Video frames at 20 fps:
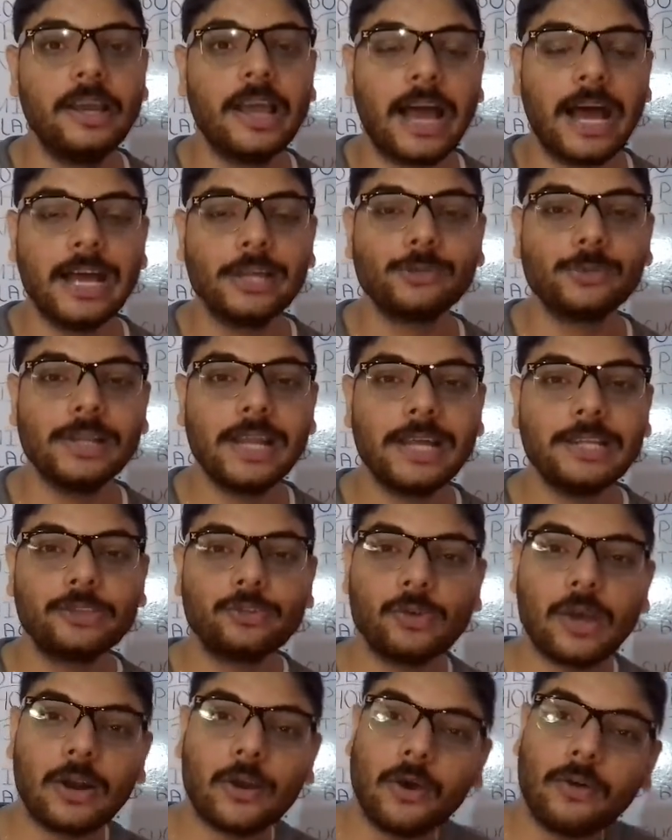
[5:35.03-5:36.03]
As well as
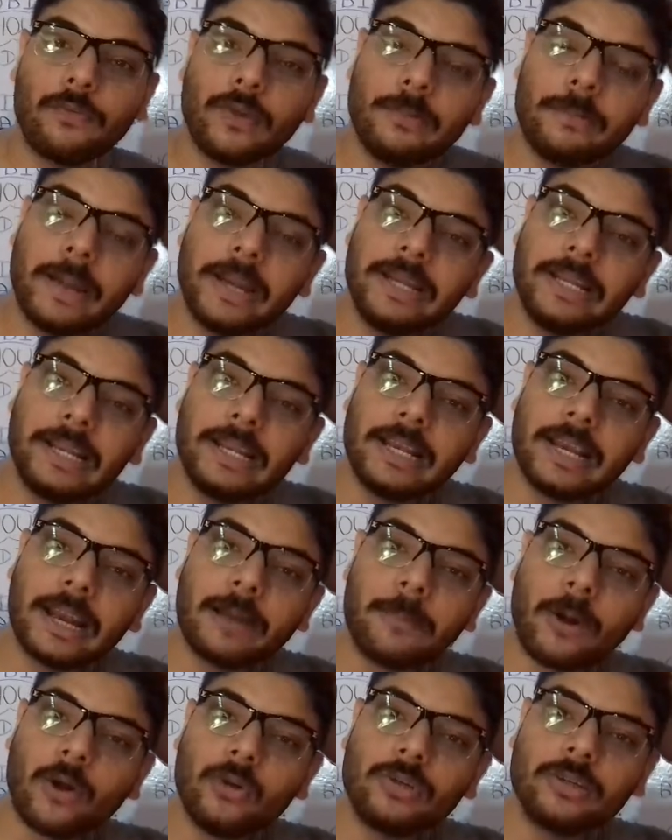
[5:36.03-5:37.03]
you are often very clear
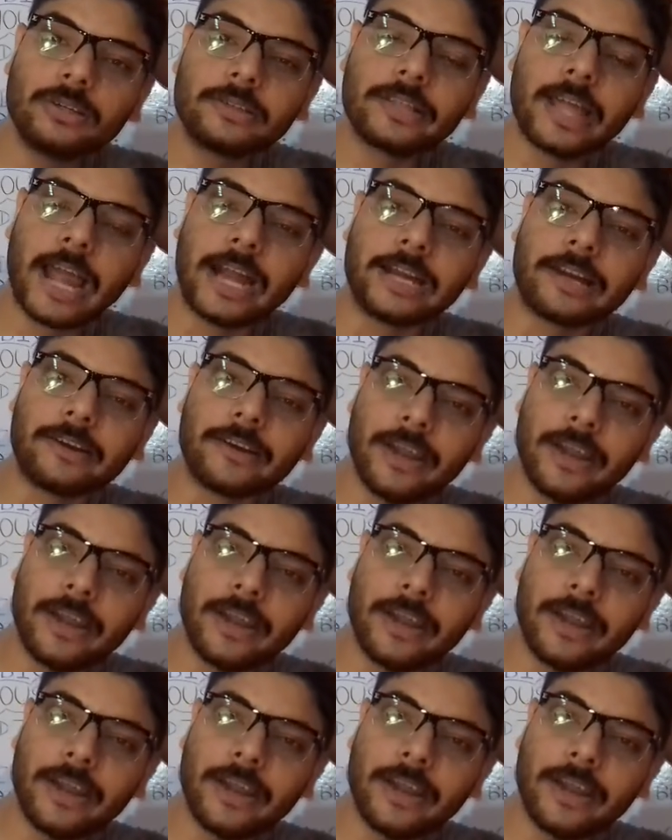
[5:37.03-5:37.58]
about that.